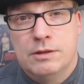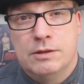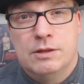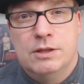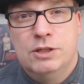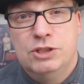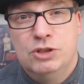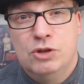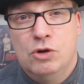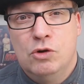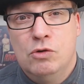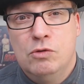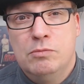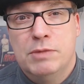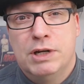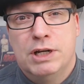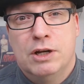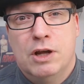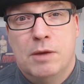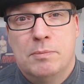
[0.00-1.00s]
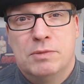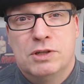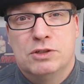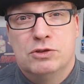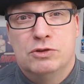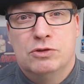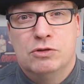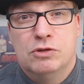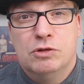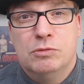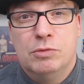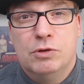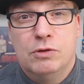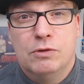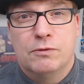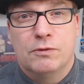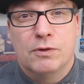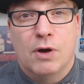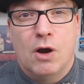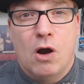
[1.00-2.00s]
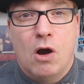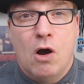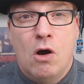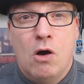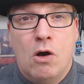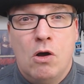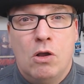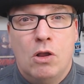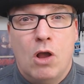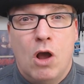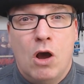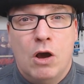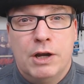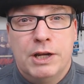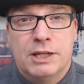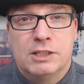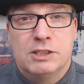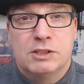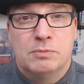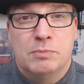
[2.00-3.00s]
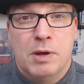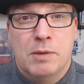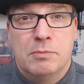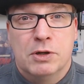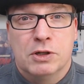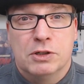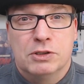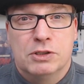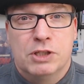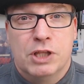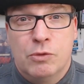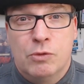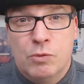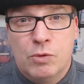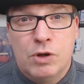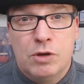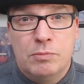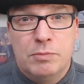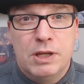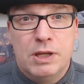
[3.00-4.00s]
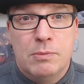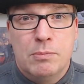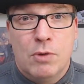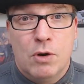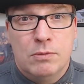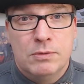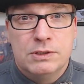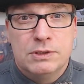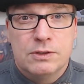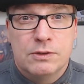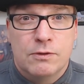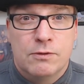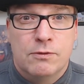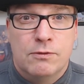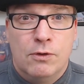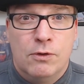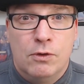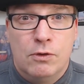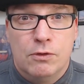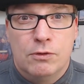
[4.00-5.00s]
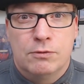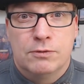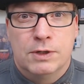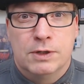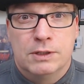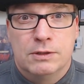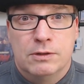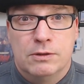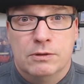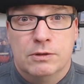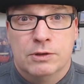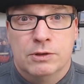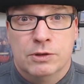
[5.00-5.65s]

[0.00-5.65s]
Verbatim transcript: This show might not be suitable for all audience members. There will be moments of full frontal